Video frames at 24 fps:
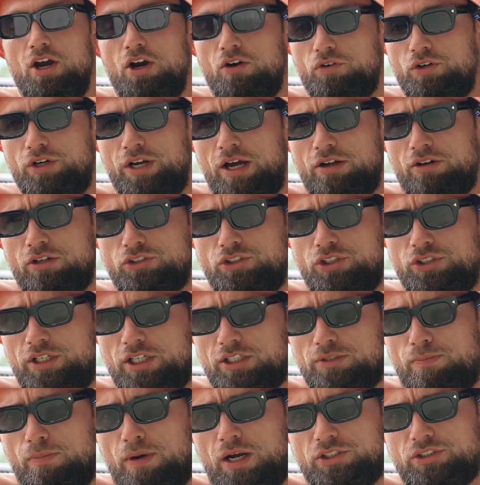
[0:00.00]
Ronaldo Jr.
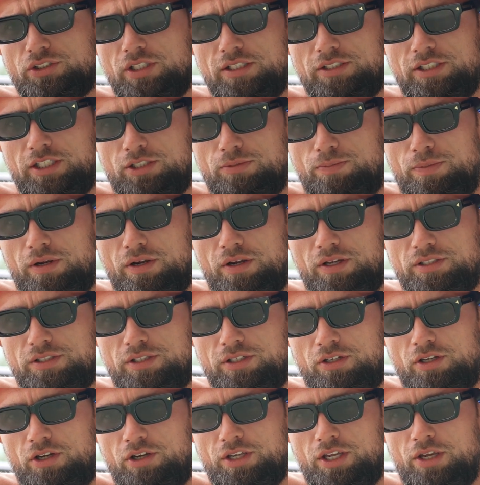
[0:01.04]
has much less experience
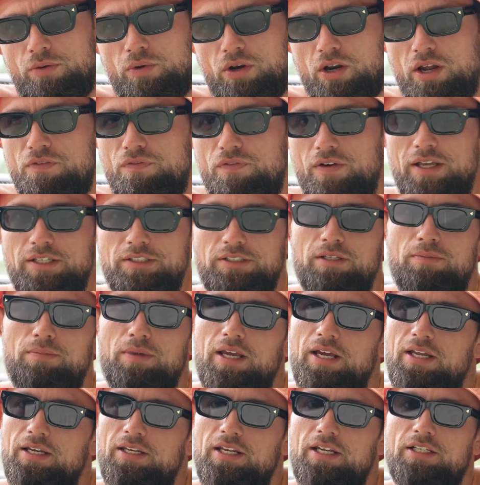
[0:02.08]
in no-gi. When I faced him, he
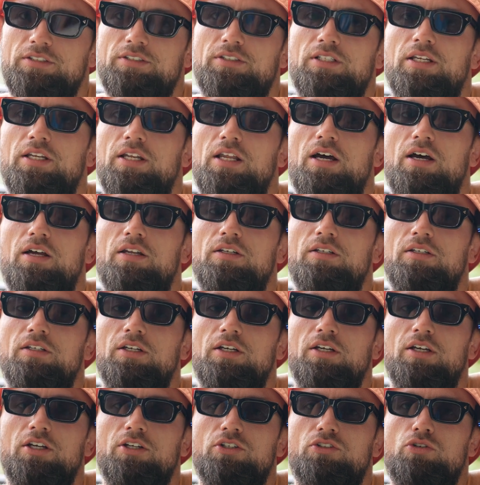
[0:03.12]
had next to none.
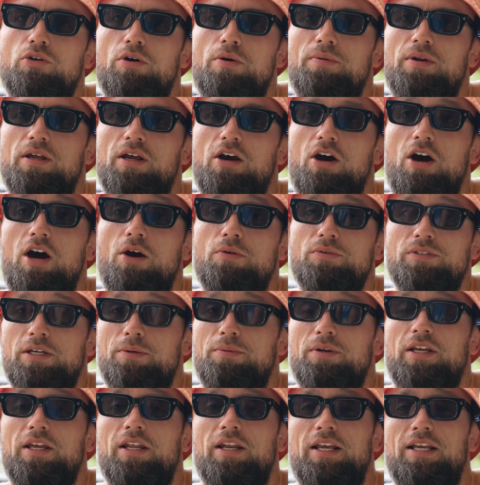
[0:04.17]
So I was
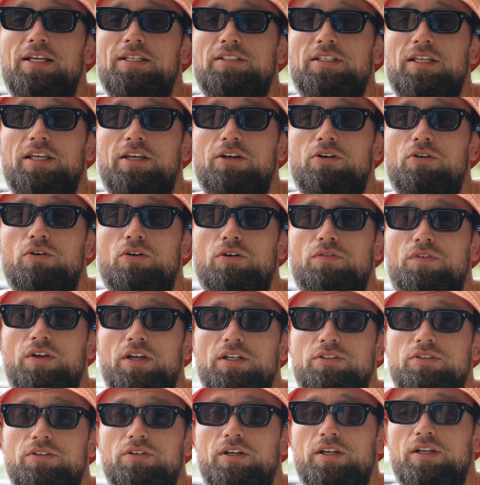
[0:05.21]
able to get an easy heel hook
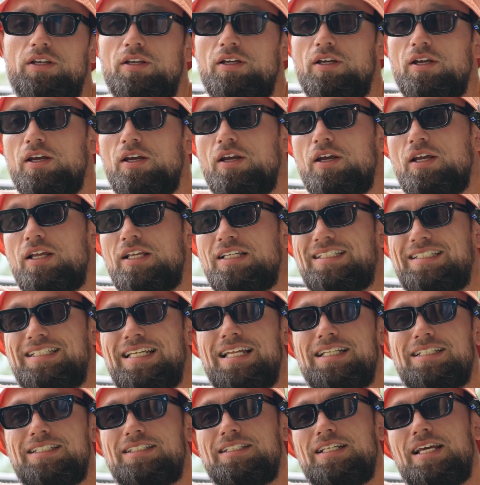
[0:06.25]
victory.
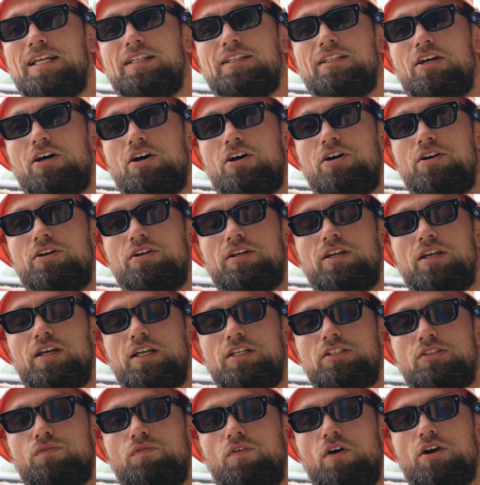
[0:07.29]
Since then, though,
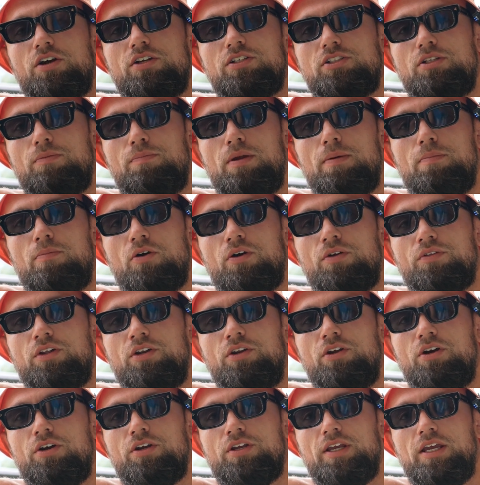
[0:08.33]
he's focused a bit more on the
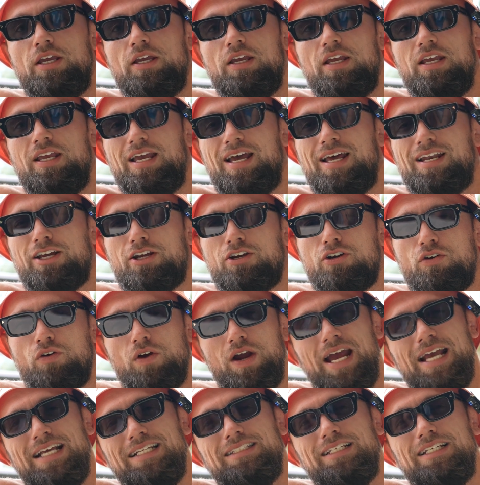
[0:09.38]
no-gi. He had a
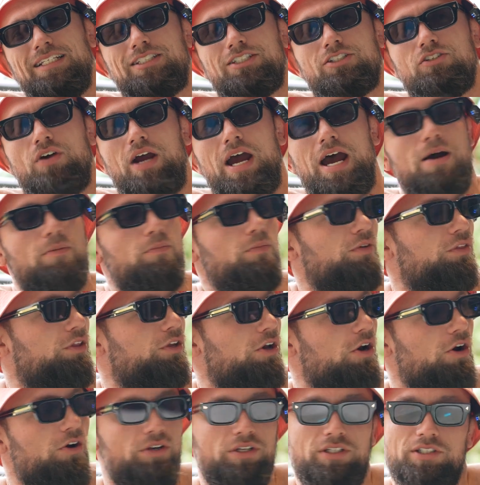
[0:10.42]
crazy scrap with
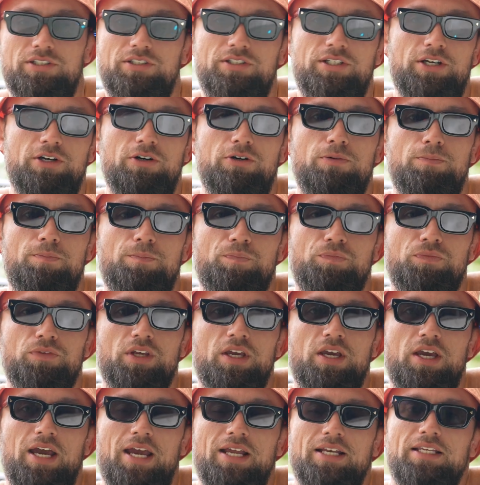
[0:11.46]
Cody Steele.
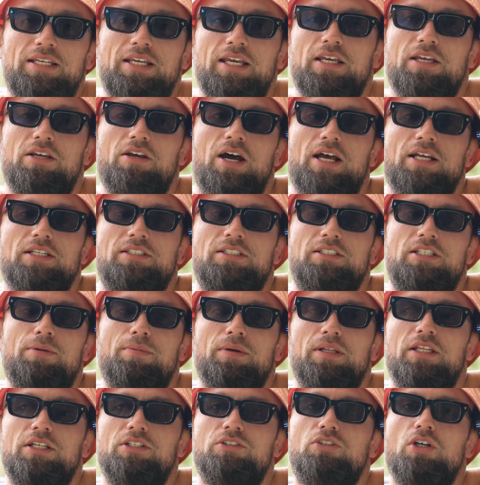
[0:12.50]
And gi guys
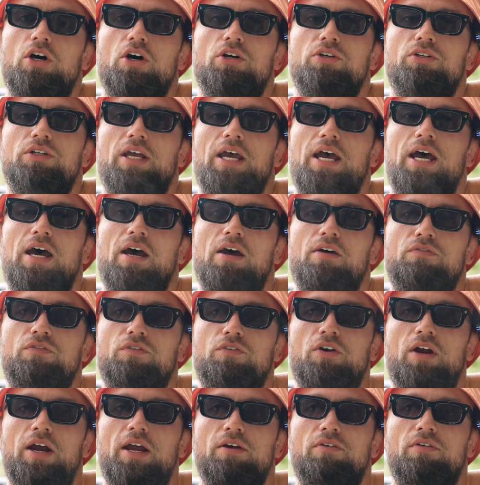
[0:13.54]
typically don't have
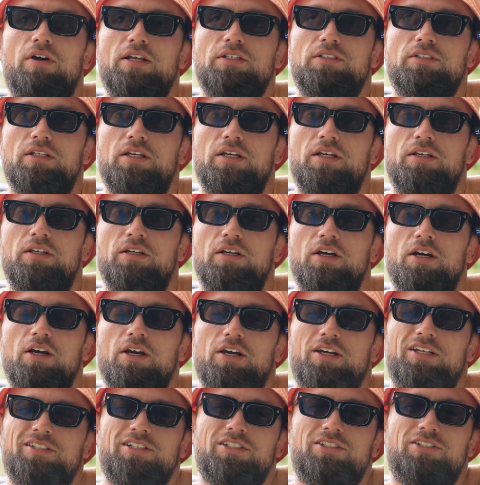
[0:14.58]
great wrestling
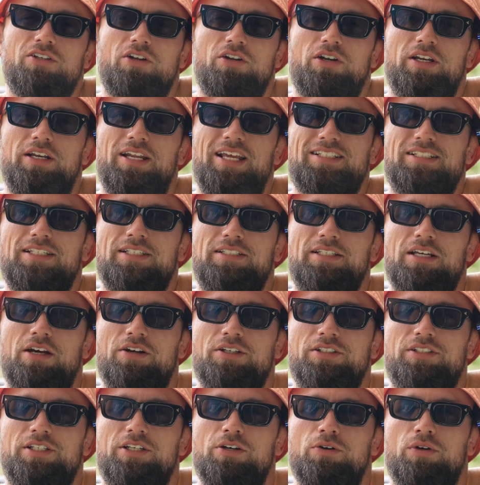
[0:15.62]
because it's not a
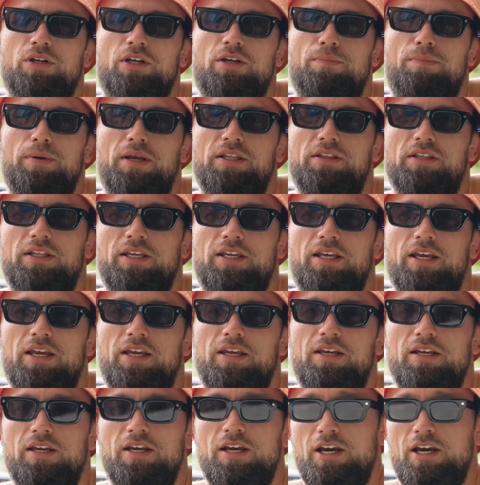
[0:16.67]
necessary skill to compete in the
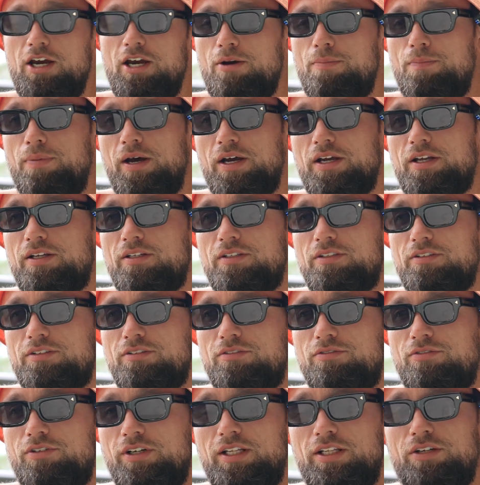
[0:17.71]
gi. But
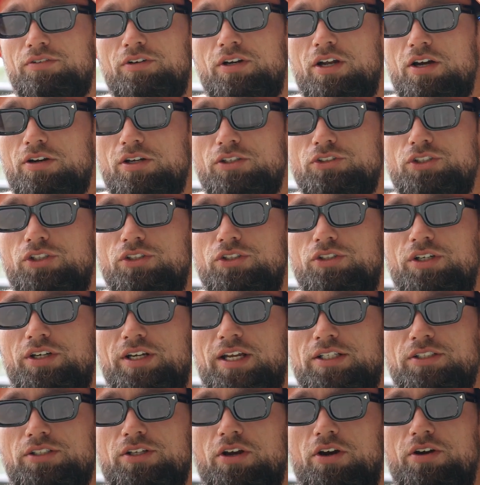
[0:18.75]
really, Ronaldo Jr.
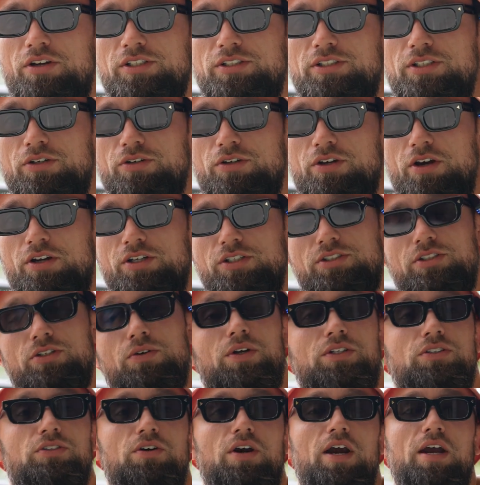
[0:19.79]
against Cody Steele. Cody Steele
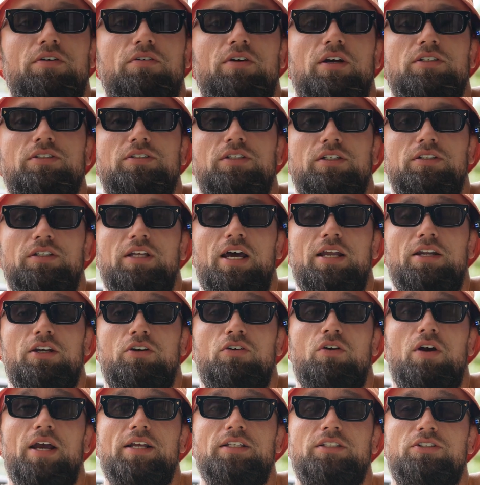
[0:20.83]
has great wrestling. They had a
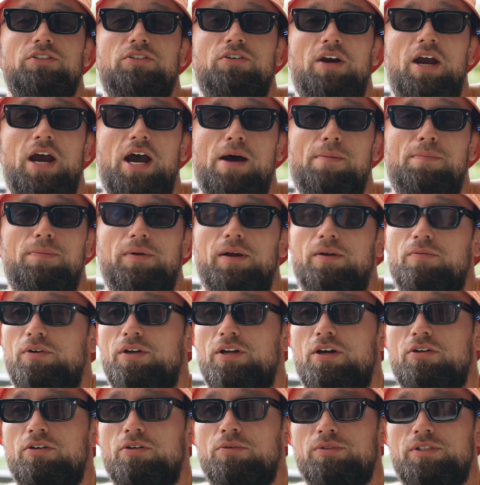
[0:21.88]
great scrap, and
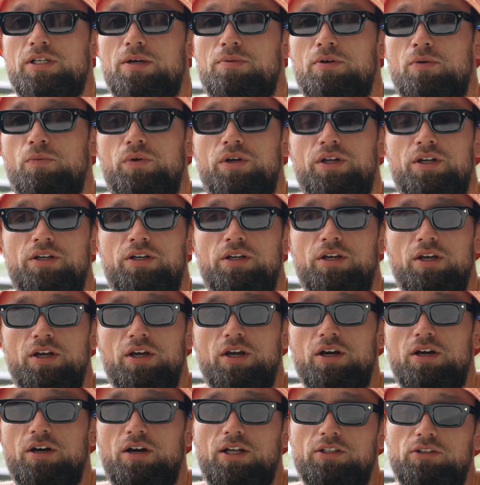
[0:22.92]
Ronaldo was able to win
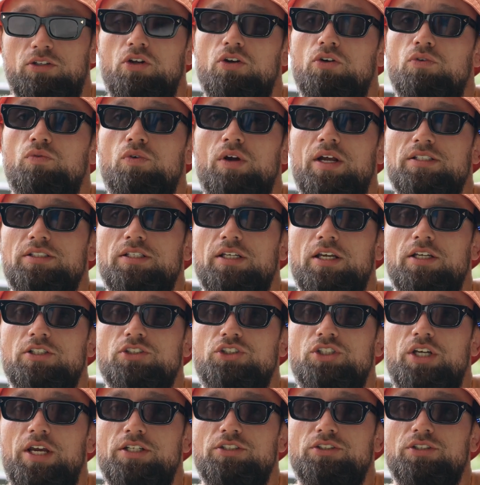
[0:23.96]
a lot of wrestling
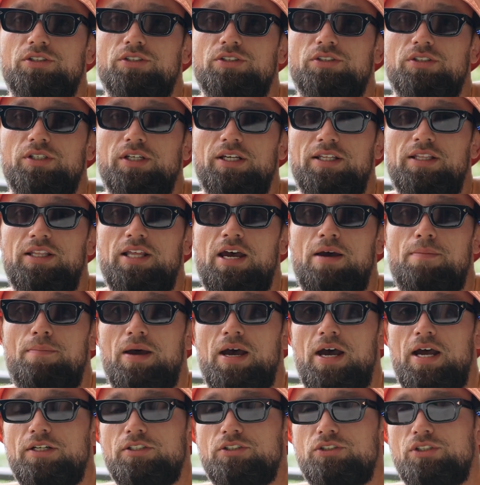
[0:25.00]
exchanges in that
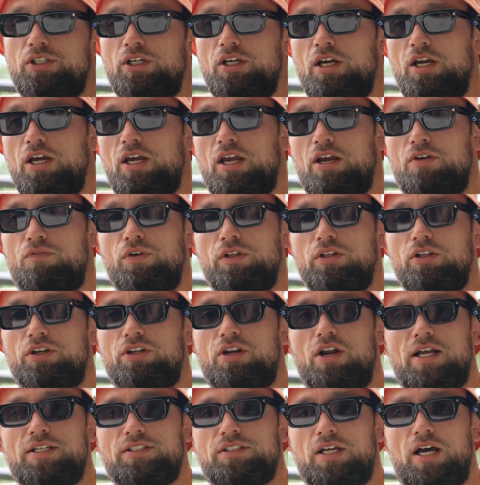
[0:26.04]
match. If we look at
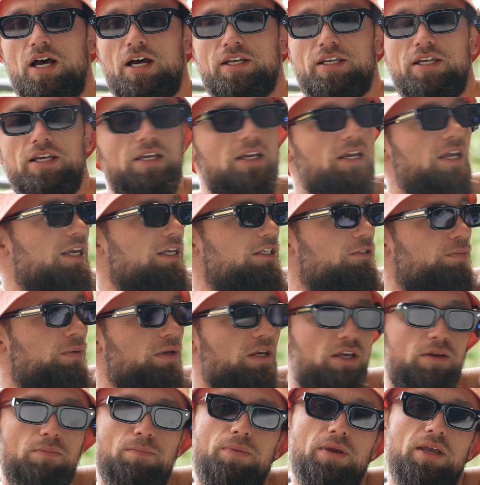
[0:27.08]
Izaki, he's
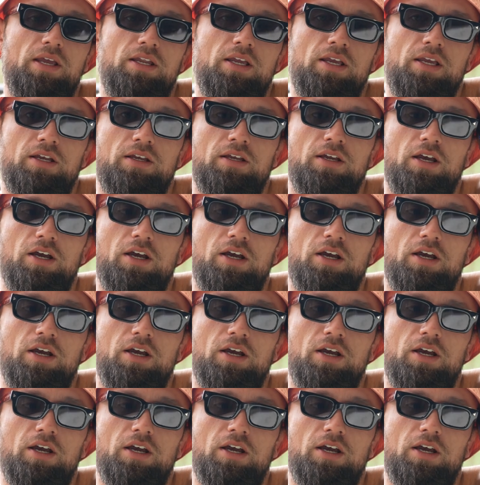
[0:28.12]
been competing